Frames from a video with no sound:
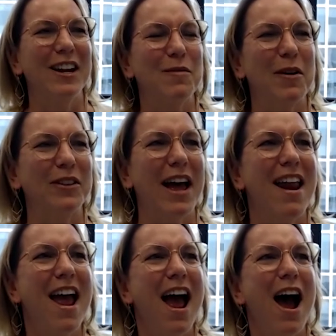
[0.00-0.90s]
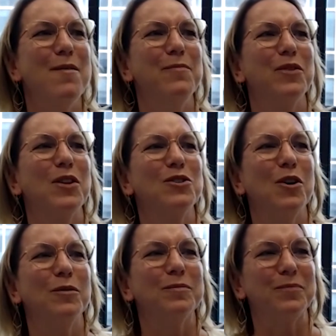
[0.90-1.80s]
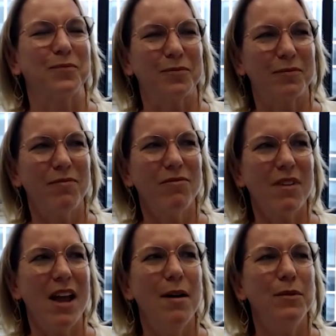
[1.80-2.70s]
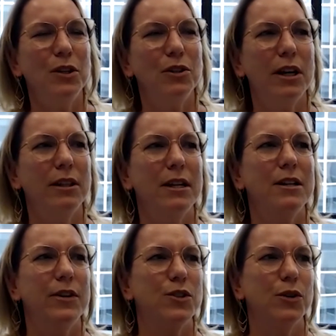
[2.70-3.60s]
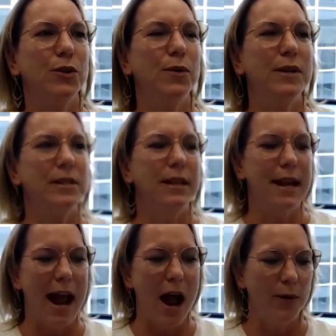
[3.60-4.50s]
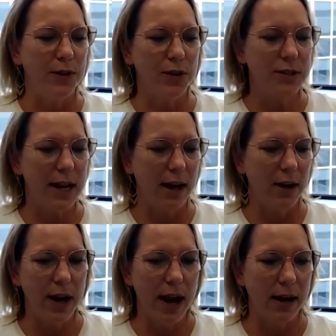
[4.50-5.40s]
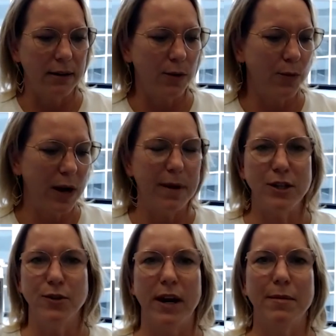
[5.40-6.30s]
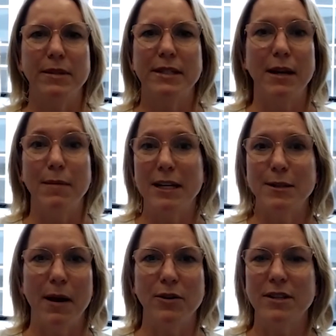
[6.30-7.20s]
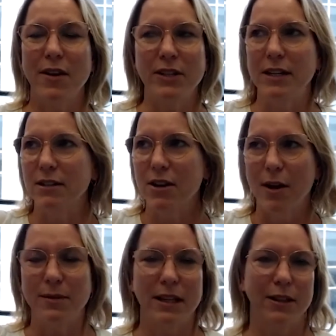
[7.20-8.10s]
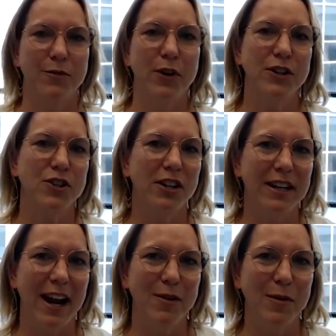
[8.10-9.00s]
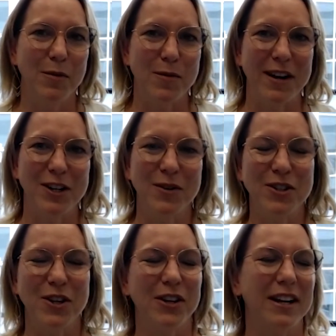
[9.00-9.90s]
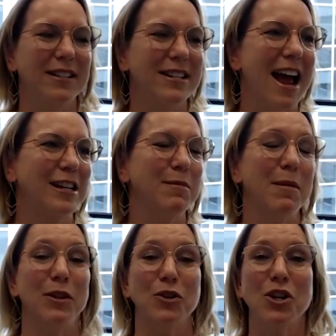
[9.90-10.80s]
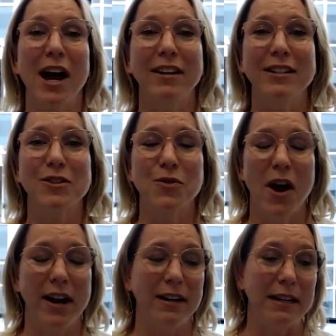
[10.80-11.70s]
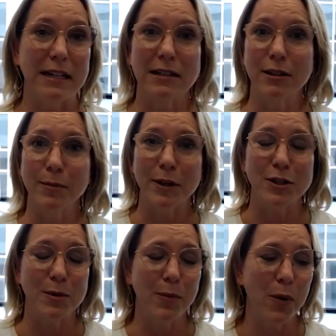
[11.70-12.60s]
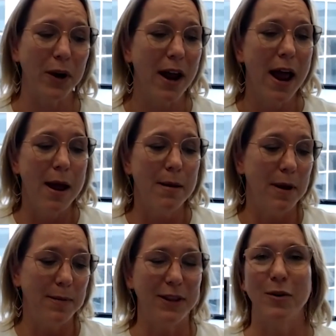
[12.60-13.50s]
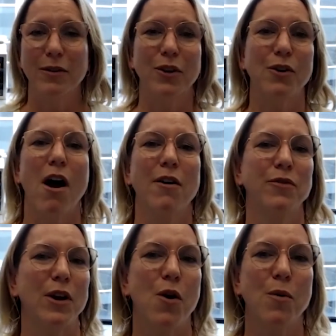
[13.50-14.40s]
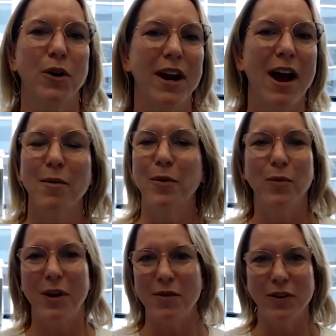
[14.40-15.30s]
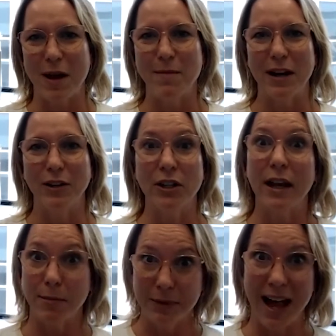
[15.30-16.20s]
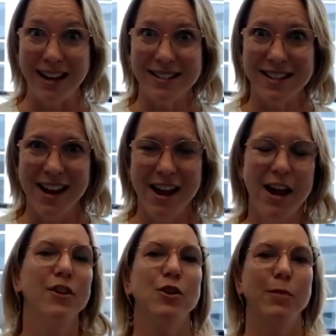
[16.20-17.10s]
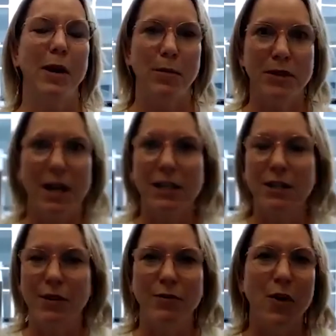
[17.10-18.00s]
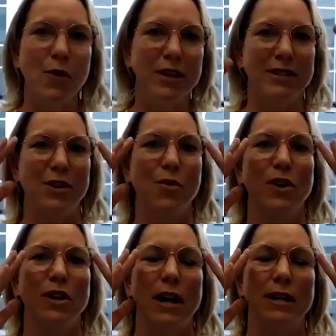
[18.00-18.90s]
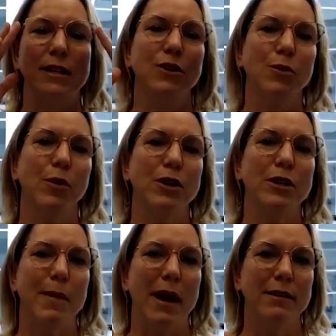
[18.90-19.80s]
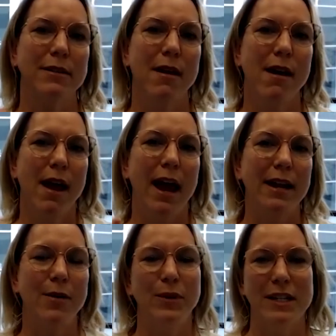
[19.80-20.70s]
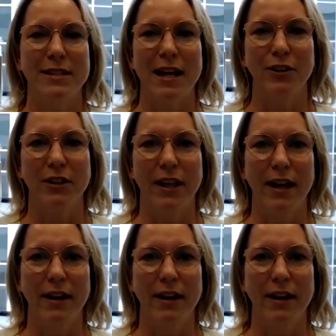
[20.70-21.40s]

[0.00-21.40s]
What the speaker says: about that. So You look at the individual who is in the now and they're saying, okay, what am I doing? I'm seeing my spouse 17 times at the fridge all day. When we run into each other to get snacks, maybe their child is crying and needs a little bit of support. Maybe they're offering homework help or whatever that might look like. Plus, they're being productive and focused and organized in their workspace. And what does that look like?